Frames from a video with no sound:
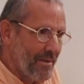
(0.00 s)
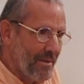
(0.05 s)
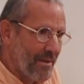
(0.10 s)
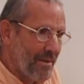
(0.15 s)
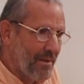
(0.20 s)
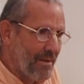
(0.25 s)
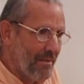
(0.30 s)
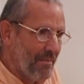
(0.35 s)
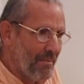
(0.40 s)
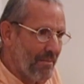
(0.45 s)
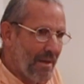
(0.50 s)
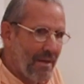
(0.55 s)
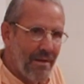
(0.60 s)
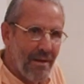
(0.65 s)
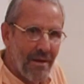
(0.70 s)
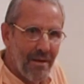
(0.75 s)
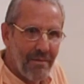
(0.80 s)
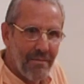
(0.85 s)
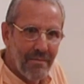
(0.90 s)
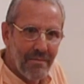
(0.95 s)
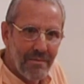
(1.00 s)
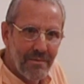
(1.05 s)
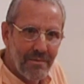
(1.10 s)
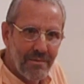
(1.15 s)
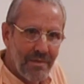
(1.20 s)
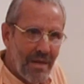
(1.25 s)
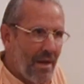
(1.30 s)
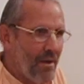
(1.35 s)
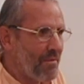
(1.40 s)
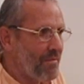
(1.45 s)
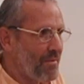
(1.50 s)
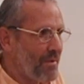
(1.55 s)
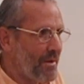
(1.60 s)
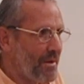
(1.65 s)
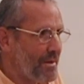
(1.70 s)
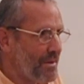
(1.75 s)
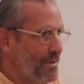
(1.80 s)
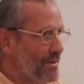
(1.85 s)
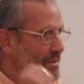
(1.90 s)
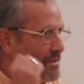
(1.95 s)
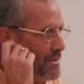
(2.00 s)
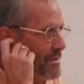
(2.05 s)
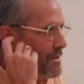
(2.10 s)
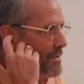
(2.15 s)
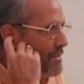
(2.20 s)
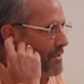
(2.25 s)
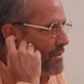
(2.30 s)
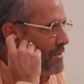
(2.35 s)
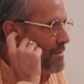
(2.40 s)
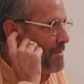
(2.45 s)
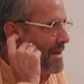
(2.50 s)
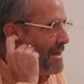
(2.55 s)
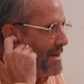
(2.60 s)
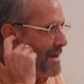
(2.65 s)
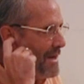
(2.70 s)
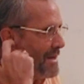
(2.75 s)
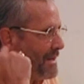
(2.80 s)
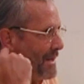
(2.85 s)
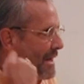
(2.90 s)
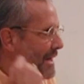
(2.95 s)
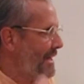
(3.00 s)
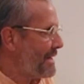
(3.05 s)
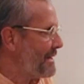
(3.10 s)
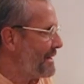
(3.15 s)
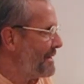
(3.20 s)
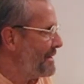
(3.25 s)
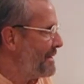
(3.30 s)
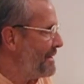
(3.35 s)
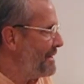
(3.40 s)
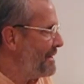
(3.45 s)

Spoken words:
that may not sound very good to you or you may not like.